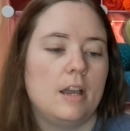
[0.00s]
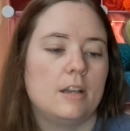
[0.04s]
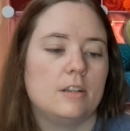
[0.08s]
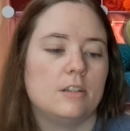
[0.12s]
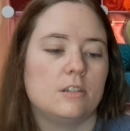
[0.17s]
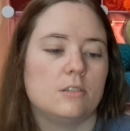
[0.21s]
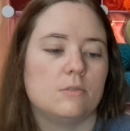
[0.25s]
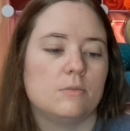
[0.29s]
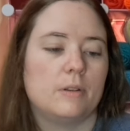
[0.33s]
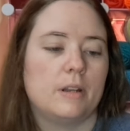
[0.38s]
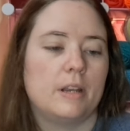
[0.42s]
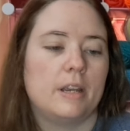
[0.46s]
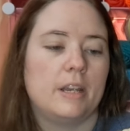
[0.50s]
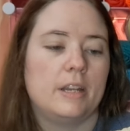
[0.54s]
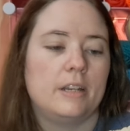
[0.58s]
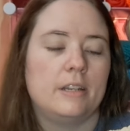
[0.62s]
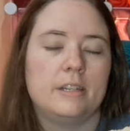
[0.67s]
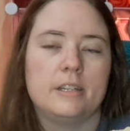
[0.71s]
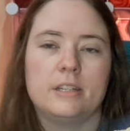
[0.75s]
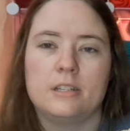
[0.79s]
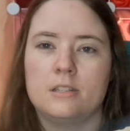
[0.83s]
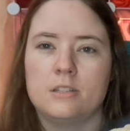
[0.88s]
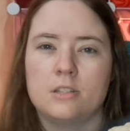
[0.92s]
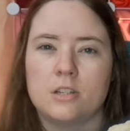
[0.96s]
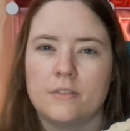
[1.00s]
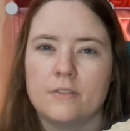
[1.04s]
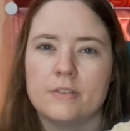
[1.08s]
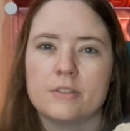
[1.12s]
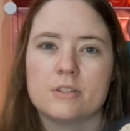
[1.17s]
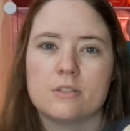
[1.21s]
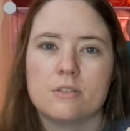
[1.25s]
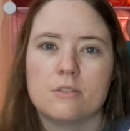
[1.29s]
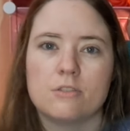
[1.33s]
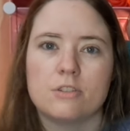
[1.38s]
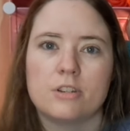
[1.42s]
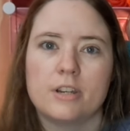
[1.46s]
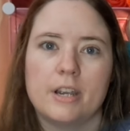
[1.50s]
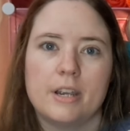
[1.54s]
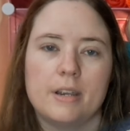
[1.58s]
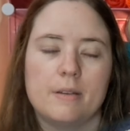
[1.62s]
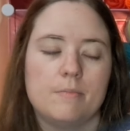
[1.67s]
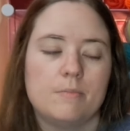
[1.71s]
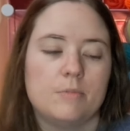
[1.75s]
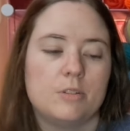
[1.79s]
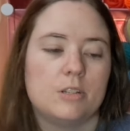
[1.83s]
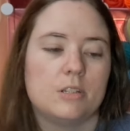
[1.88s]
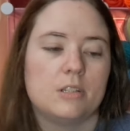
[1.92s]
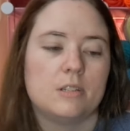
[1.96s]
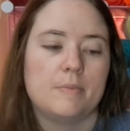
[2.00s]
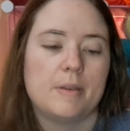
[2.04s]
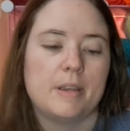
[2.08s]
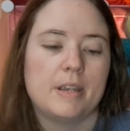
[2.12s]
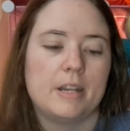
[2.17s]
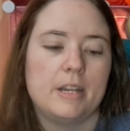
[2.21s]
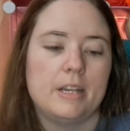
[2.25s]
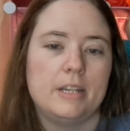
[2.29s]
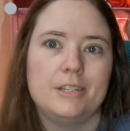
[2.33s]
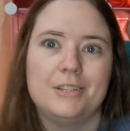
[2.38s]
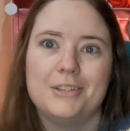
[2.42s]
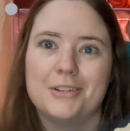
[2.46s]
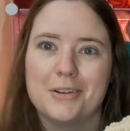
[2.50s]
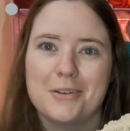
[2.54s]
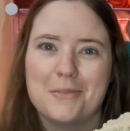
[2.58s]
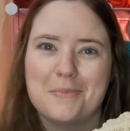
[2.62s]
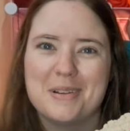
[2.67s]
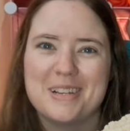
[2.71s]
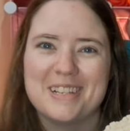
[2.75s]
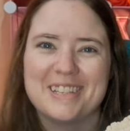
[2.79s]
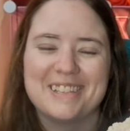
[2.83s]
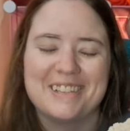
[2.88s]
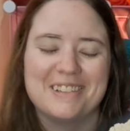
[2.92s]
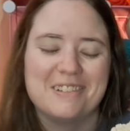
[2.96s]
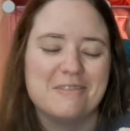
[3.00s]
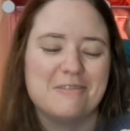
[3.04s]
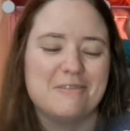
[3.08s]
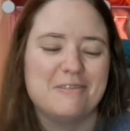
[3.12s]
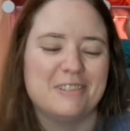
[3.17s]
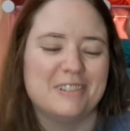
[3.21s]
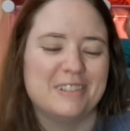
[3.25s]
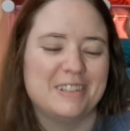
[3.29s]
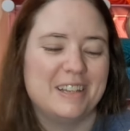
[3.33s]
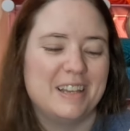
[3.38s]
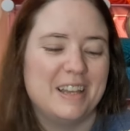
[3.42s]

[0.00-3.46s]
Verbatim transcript: I just went ahead and did surface crochet just to make it easier on myself